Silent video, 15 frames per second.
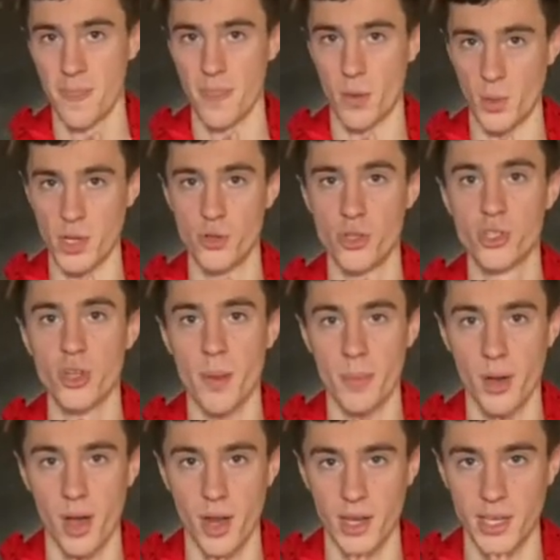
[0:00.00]
when you stop
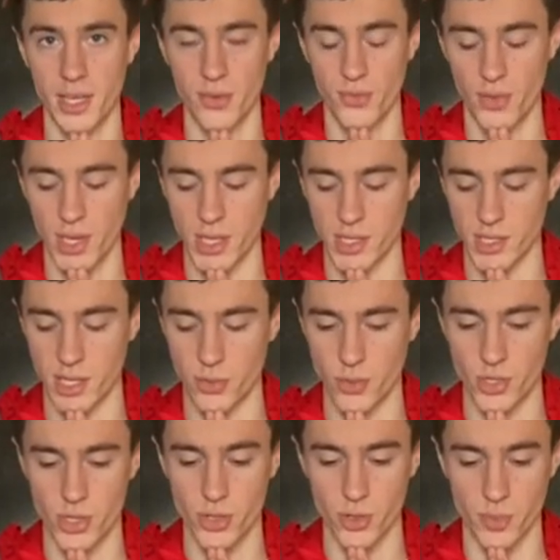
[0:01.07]
calling it things and you
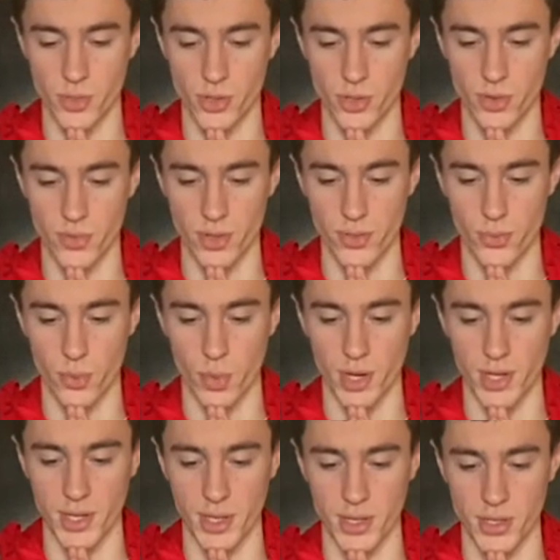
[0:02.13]
just observe it for what
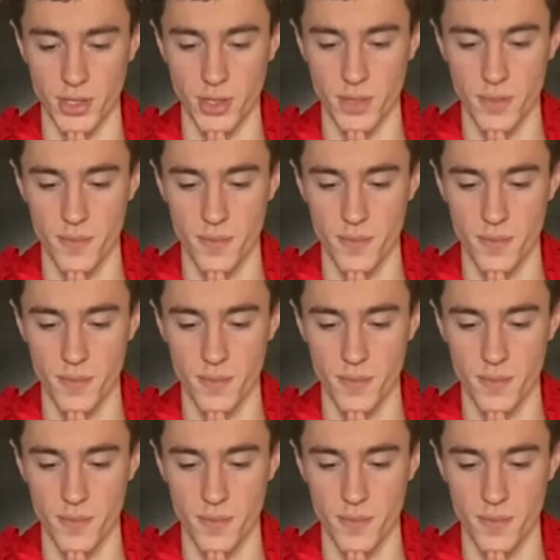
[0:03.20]
it is,